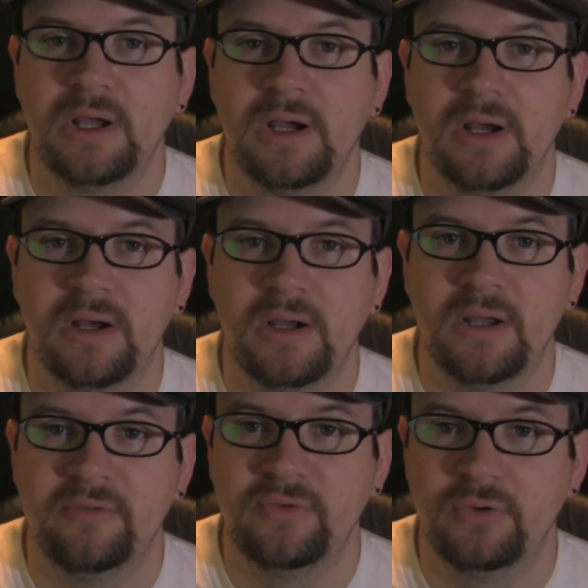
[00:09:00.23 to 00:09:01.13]

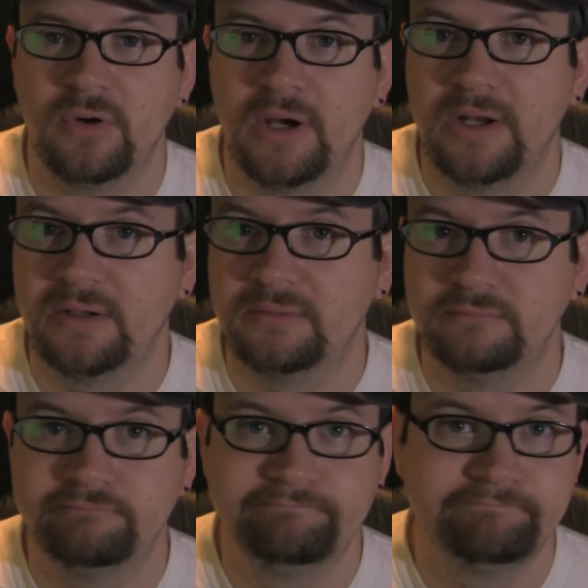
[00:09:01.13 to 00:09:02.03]
If you're at a
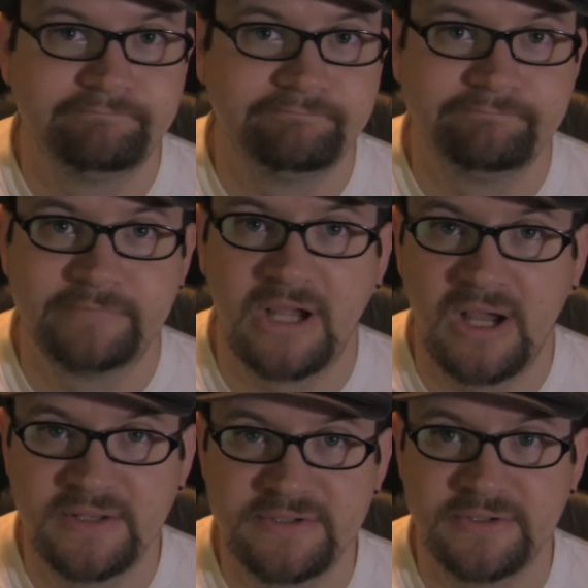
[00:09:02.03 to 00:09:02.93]

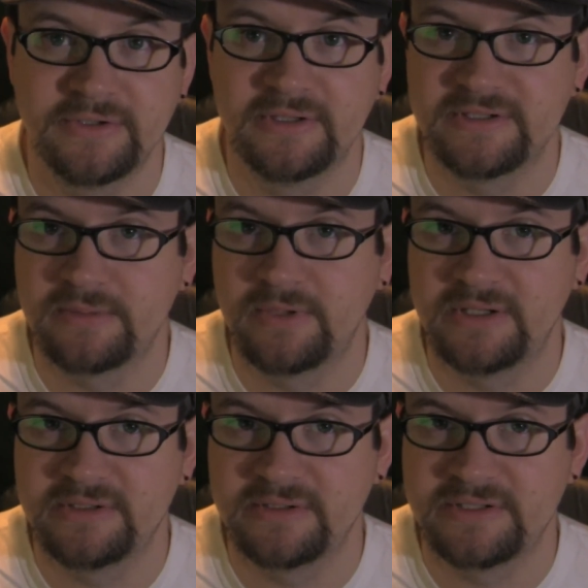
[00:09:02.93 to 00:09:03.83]
concert and
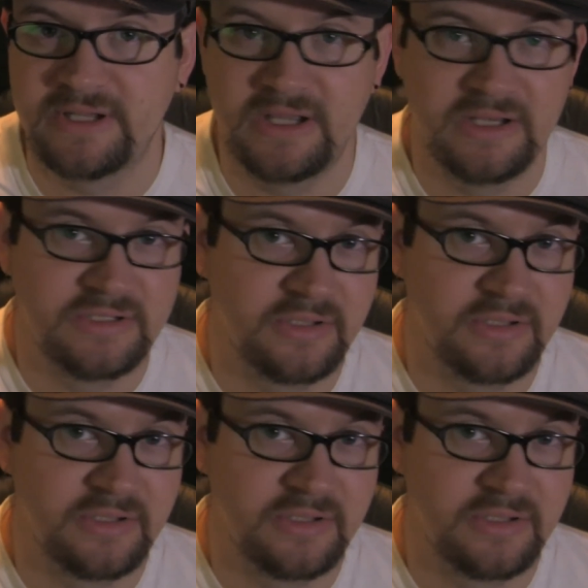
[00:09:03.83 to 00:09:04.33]
somebody's on stage